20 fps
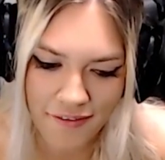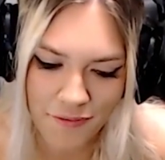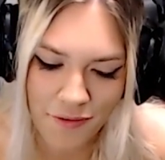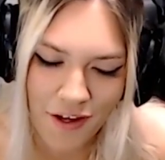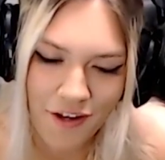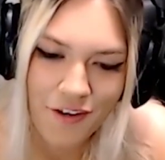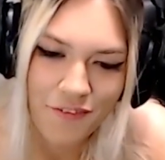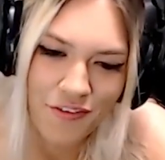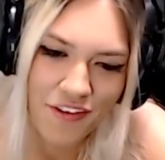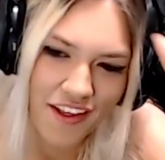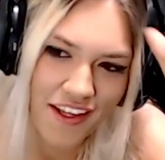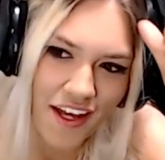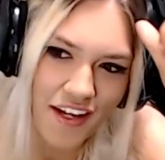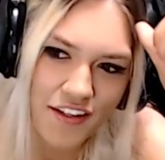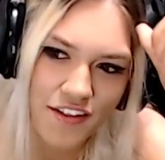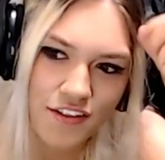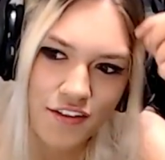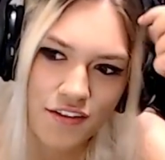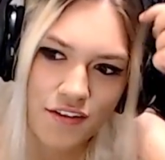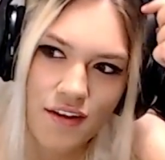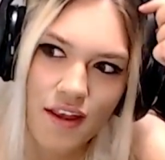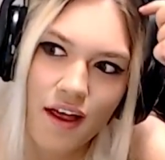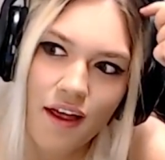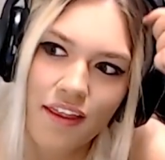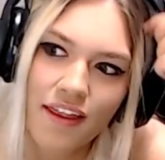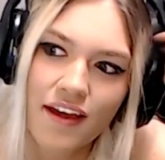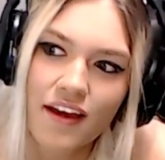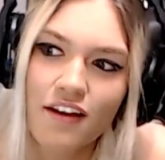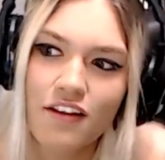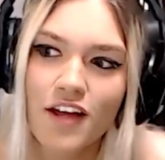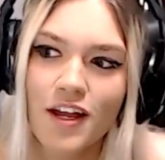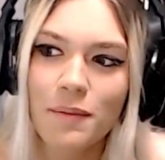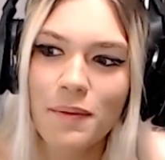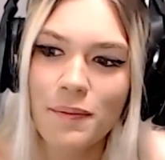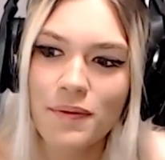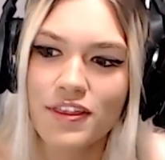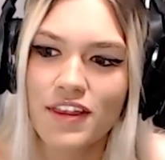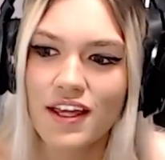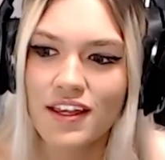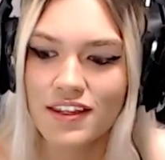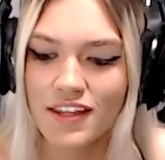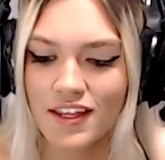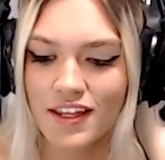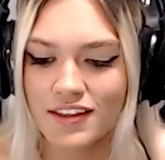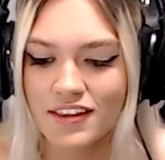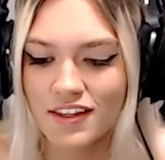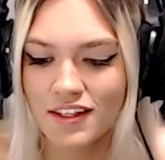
I don't feel like like a lot of people think like